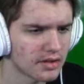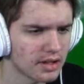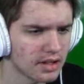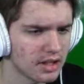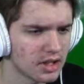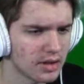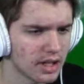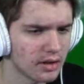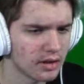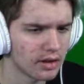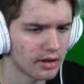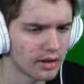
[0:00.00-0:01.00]
I need you
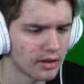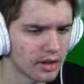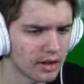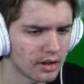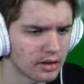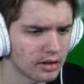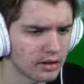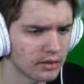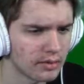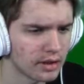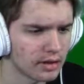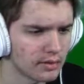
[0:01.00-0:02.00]
now. Oh, there they are.
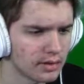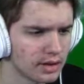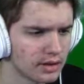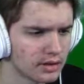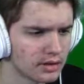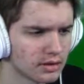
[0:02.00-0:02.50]
Wait, what?